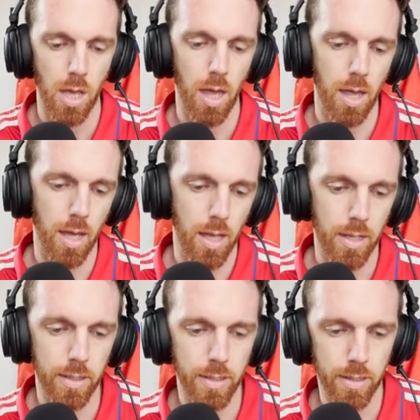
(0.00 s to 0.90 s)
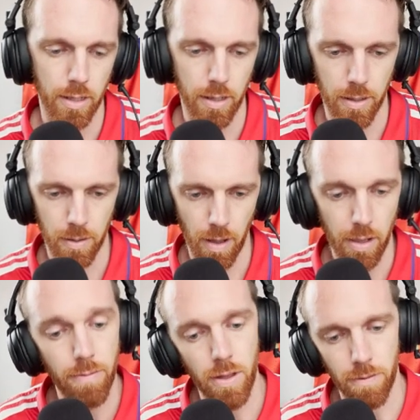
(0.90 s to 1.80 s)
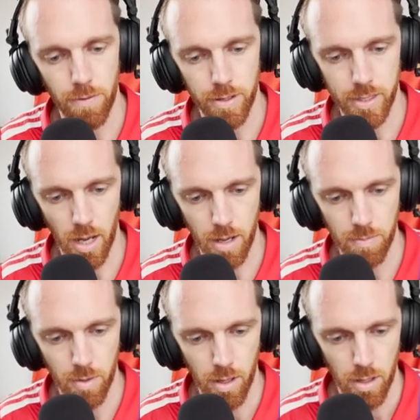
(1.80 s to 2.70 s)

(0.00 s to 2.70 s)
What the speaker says: and I lived there for a time.